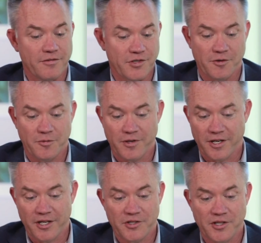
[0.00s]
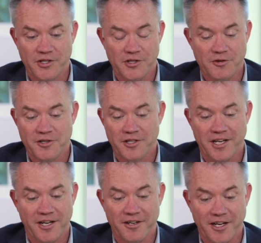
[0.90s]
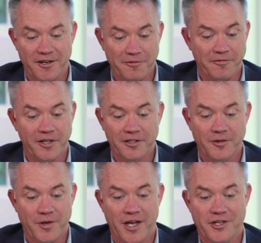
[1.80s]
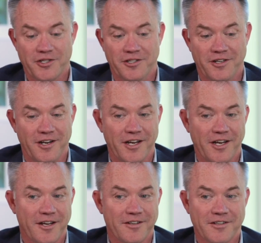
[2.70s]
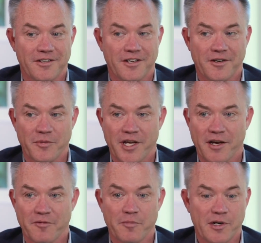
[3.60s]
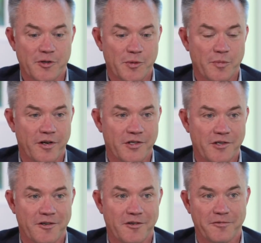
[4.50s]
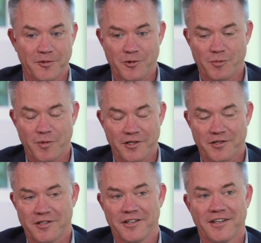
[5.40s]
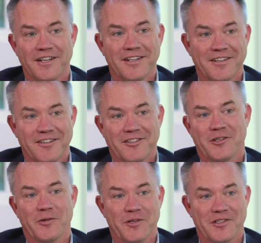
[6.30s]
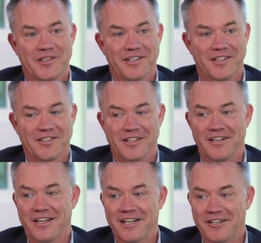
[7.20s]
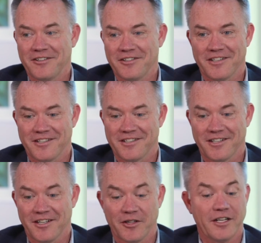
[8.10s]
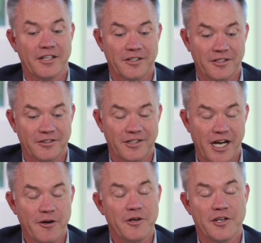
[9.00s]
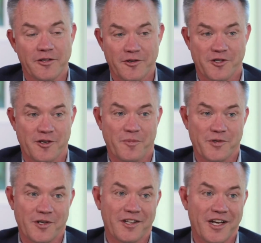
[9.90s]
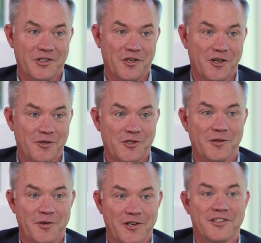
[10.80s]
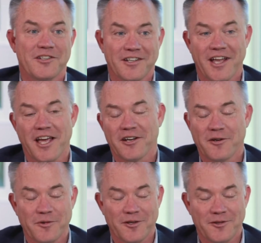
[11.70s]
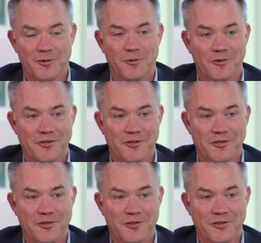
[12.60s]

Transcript: And so it's usually at a fun location, and we have a beer sponsor and a food sponsor. So it's a night out at like the little Audi dealership was our last host. So we got to hang out with all the cool